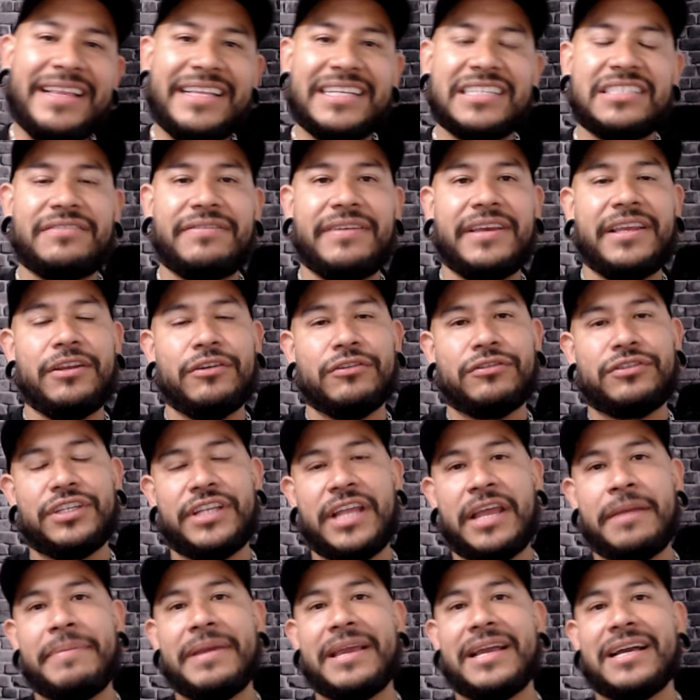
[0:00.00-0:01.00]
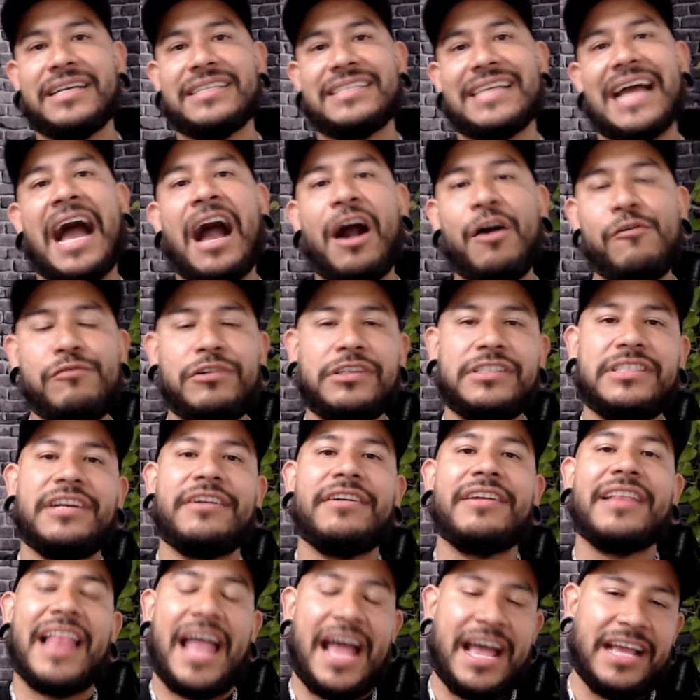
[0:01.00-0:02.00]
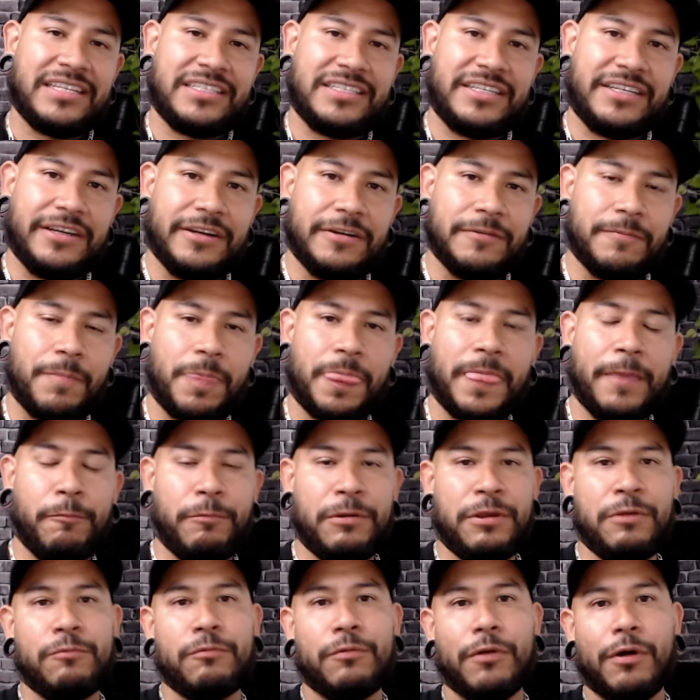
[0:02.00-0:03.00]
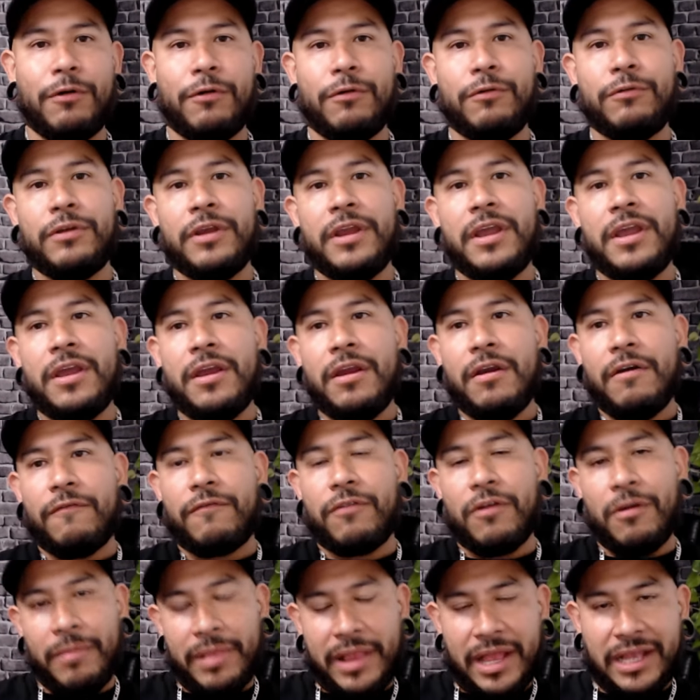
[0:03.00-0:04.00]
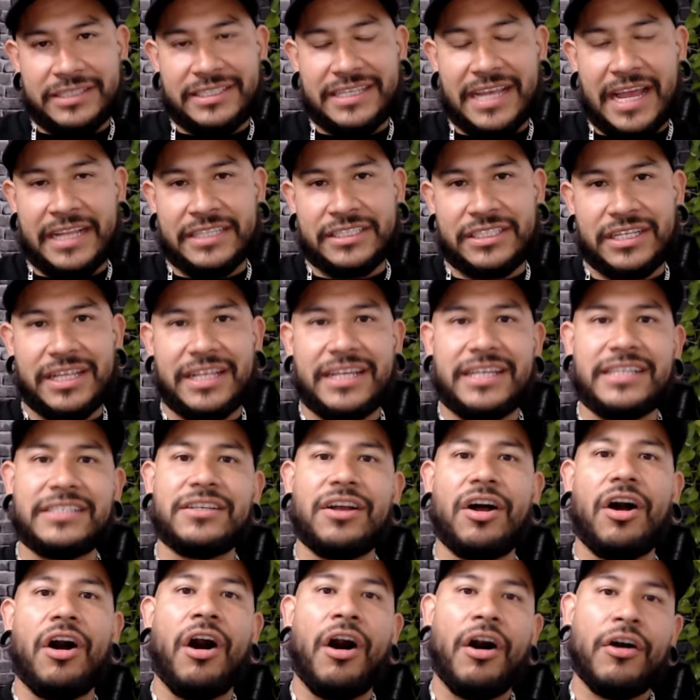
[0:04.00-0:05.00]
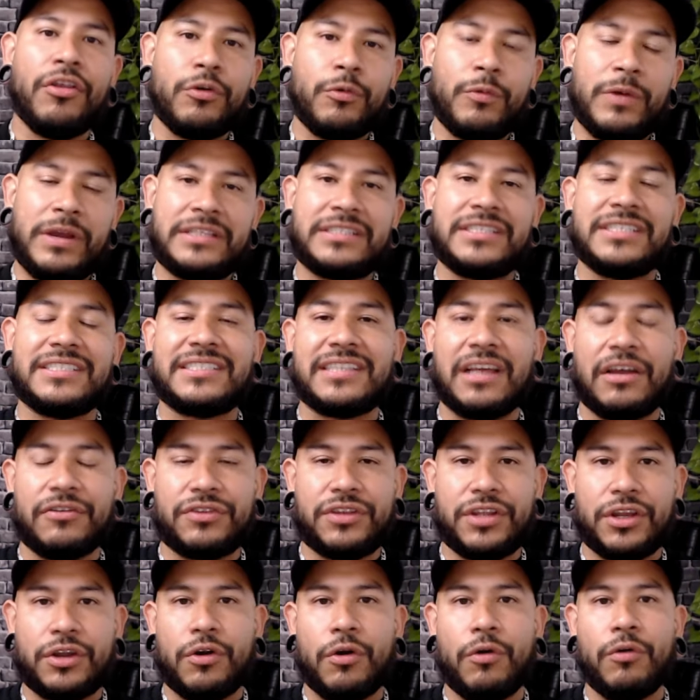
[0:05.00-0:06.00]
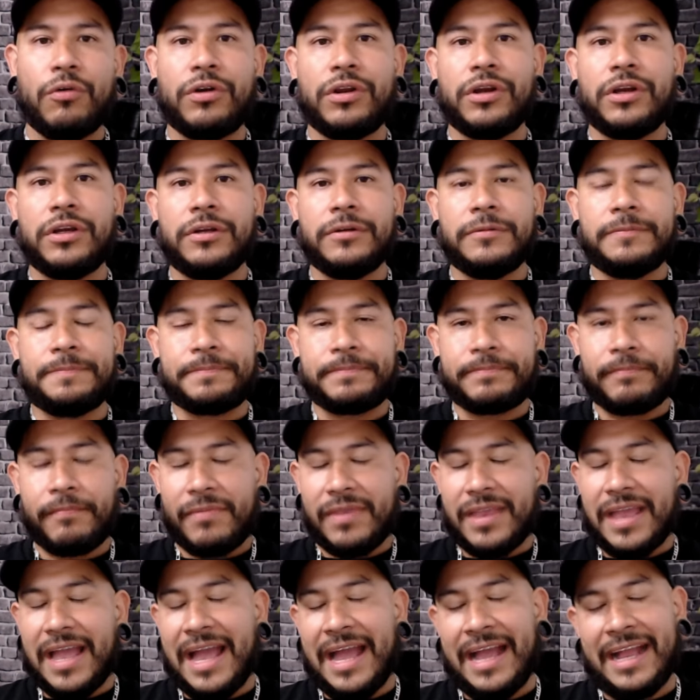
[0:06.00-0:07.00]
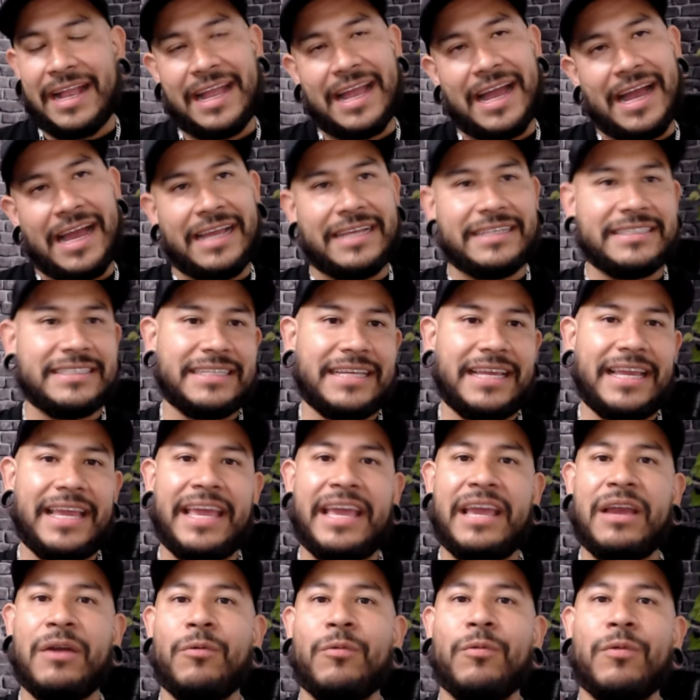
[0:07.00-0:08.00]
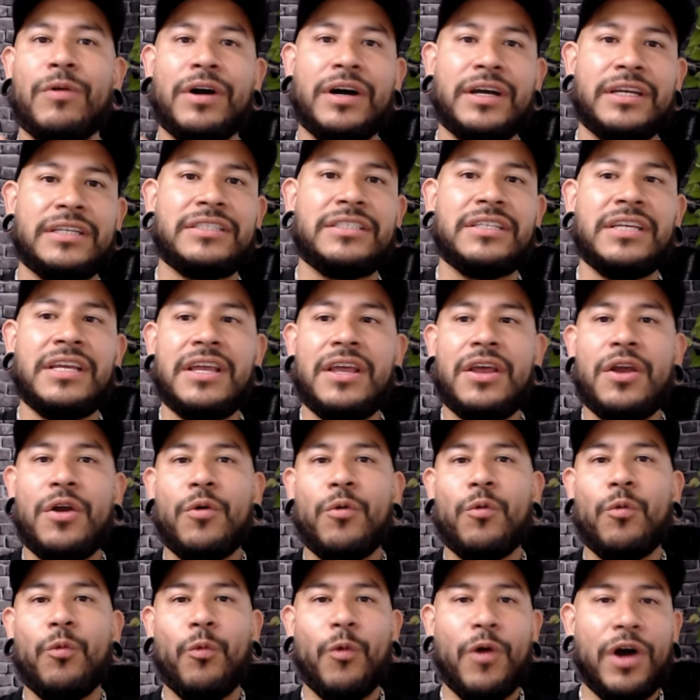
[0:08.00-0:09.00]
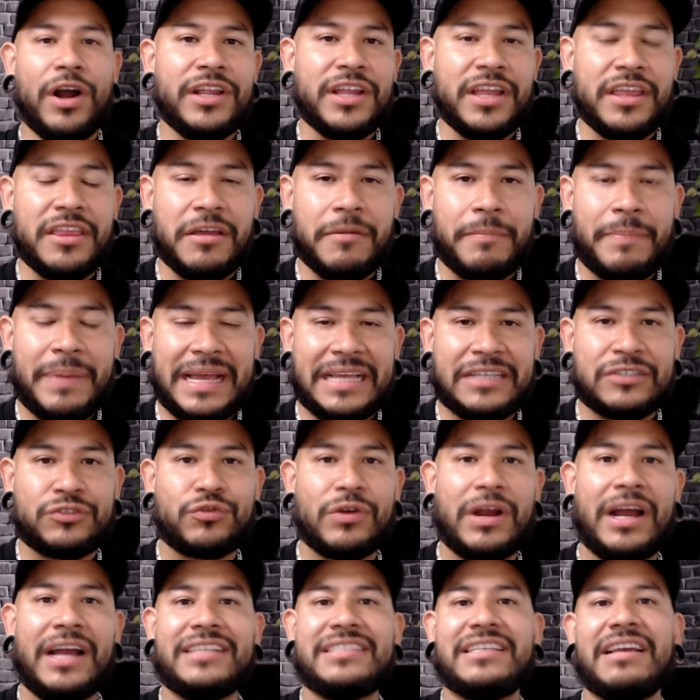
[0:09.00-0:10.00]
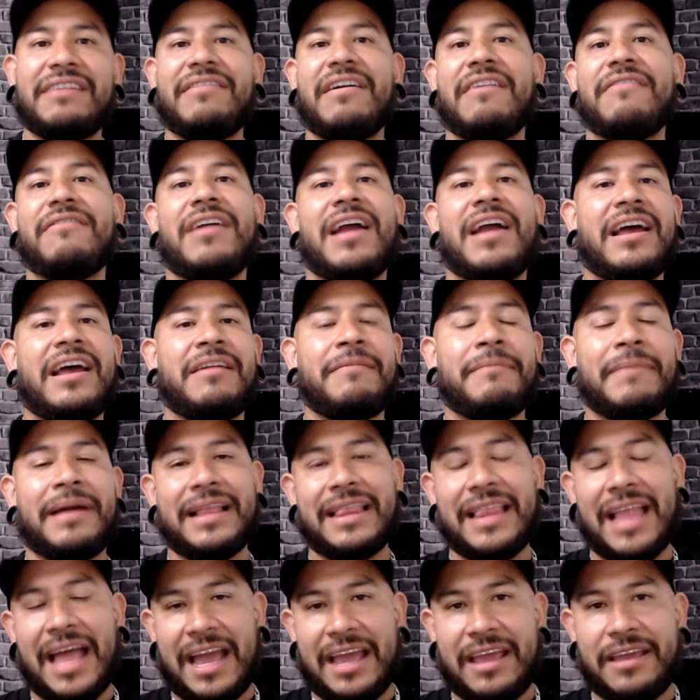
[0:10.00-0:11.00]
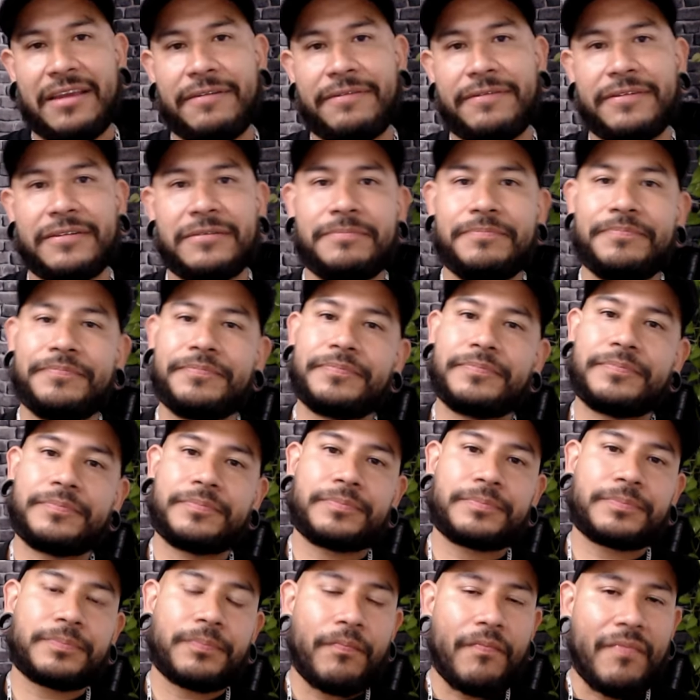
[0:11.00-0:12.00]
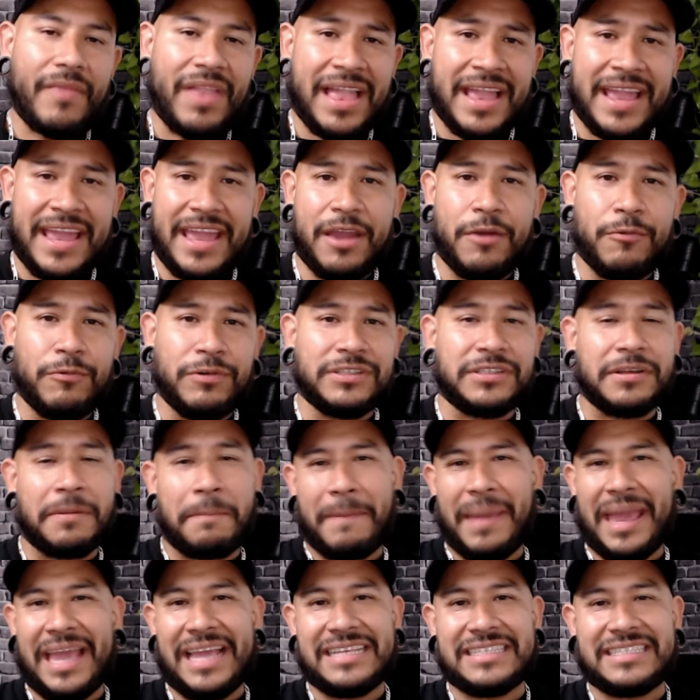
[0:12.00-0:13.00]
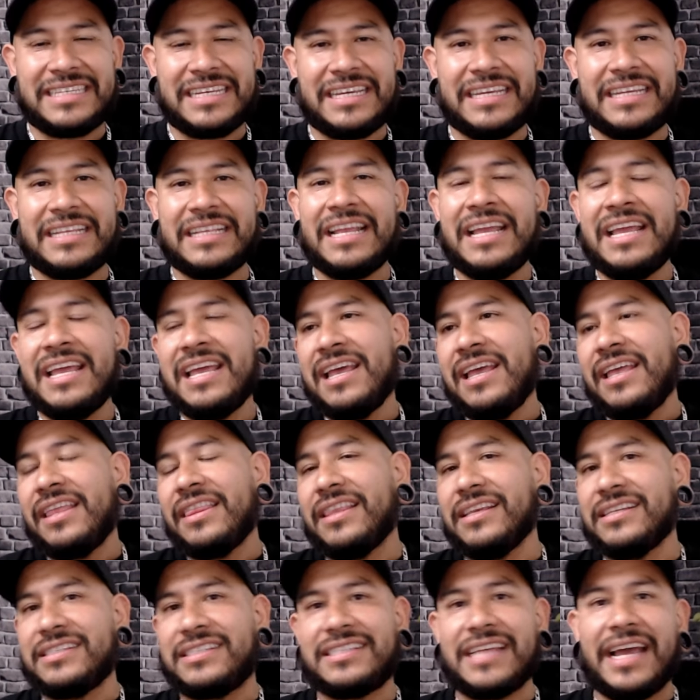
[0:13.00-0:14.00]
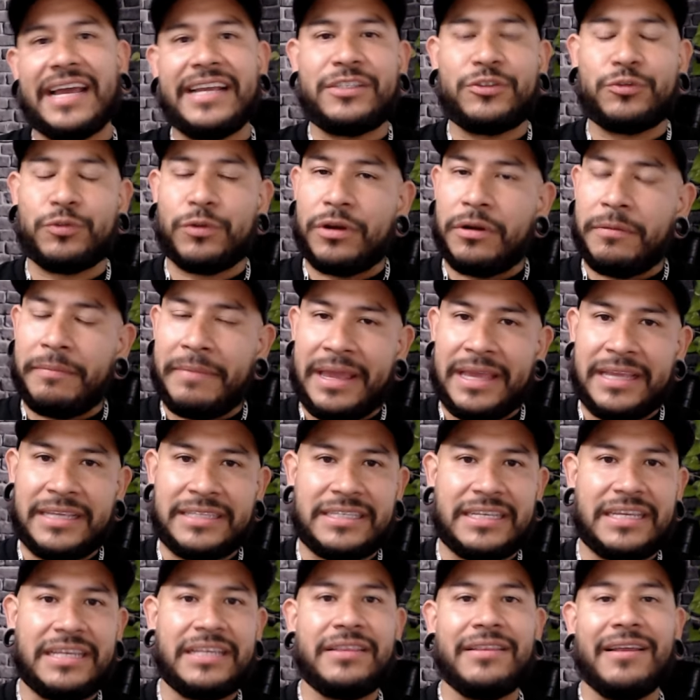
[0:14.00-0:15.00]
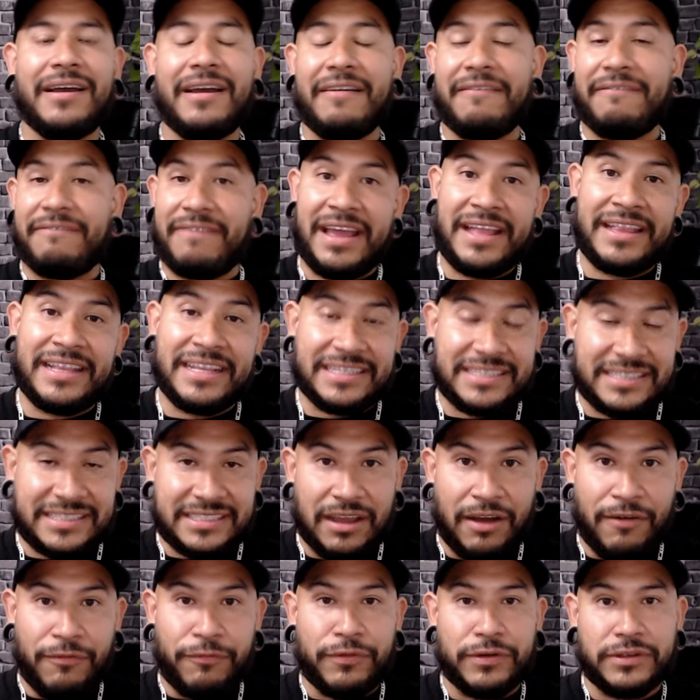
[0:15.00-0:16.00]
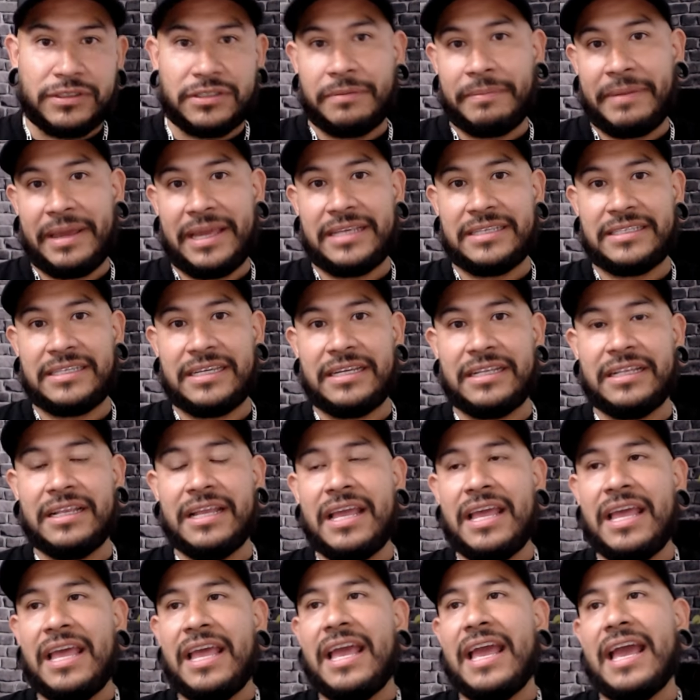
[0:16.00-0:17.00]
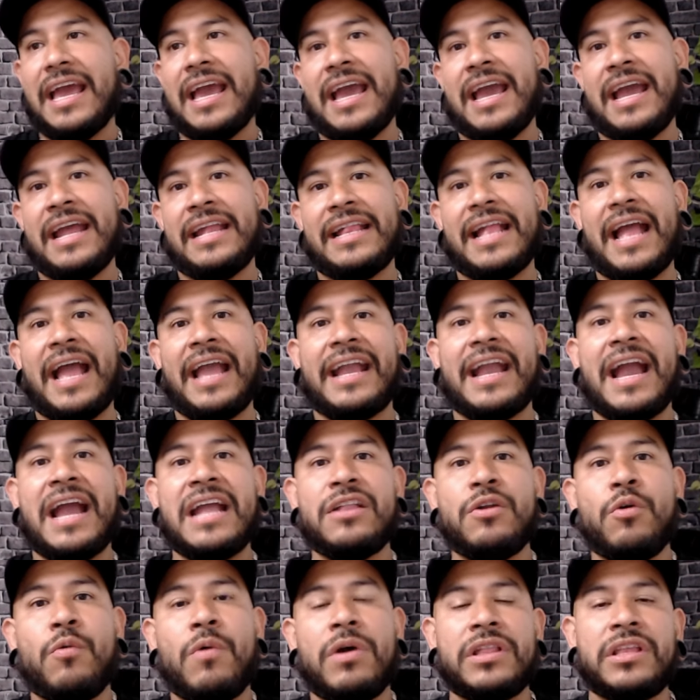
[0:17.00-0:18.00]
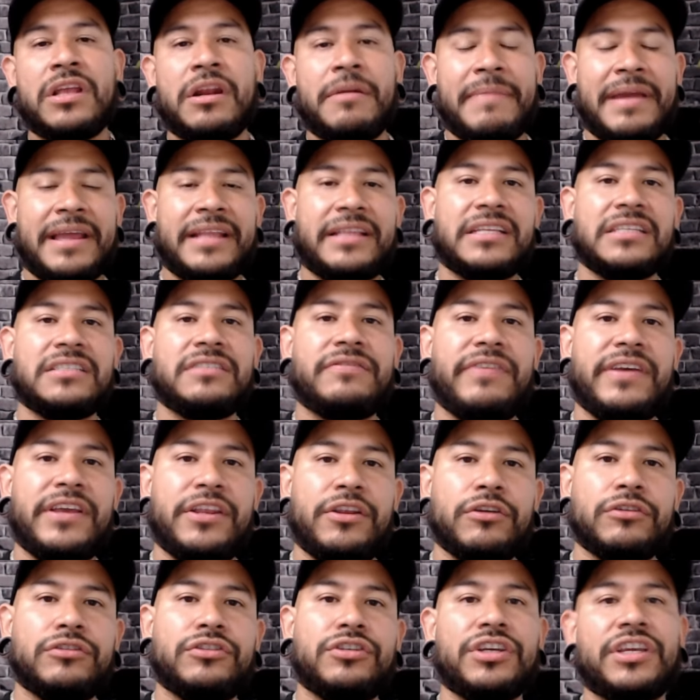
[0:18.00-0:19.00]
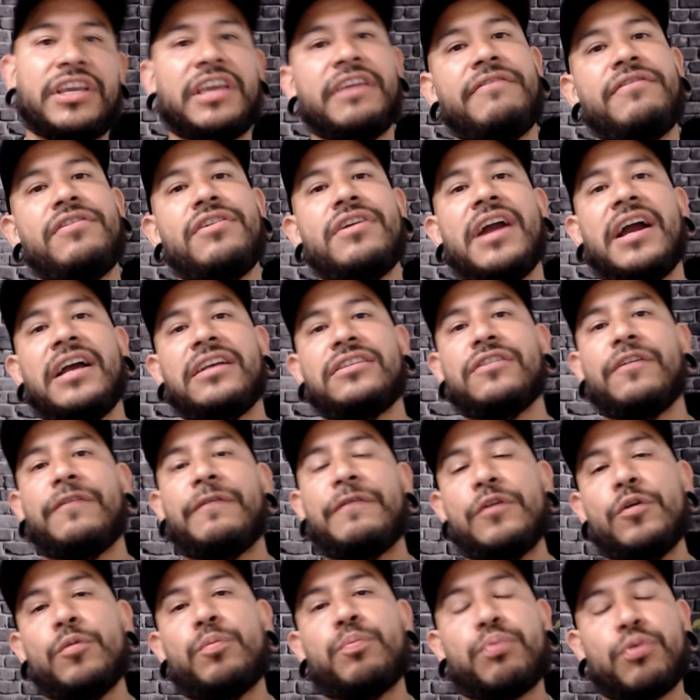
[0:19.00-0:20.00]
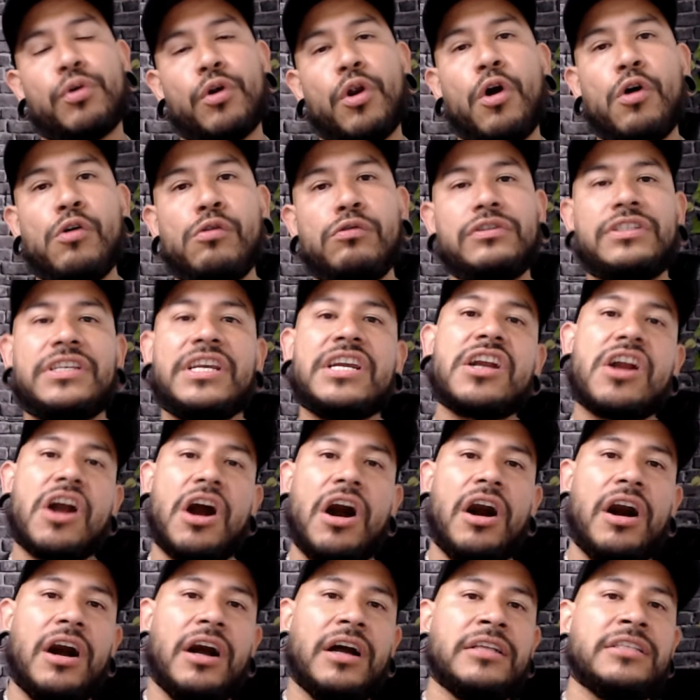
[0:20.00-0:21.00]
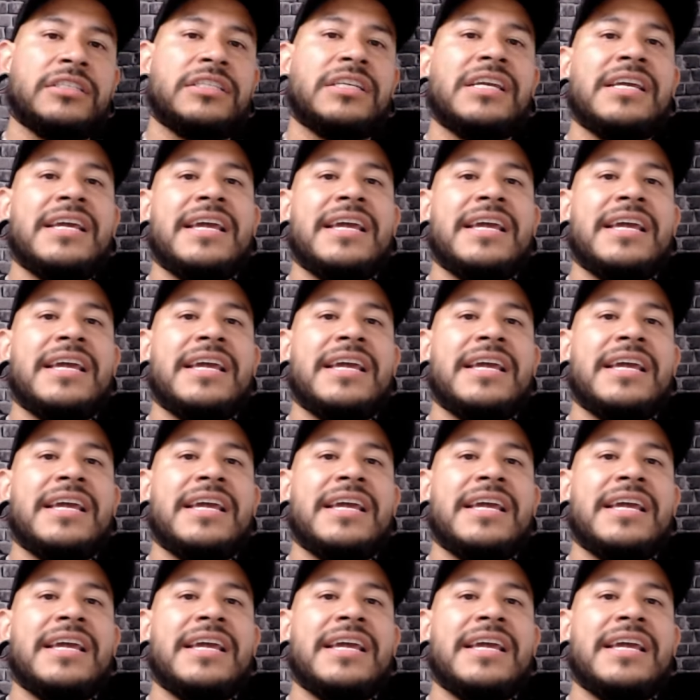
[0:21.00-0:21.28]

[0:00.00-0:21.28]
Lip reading: this video today because I was there last year. We rode from Los Angeles all the way to South Dakota. And guys, it was one of the best rides I've ever in my life. It was amazing. The sights were amazing. The event itself was amazing. And I kind of wanted to make this video to give you guys a few pros and cons,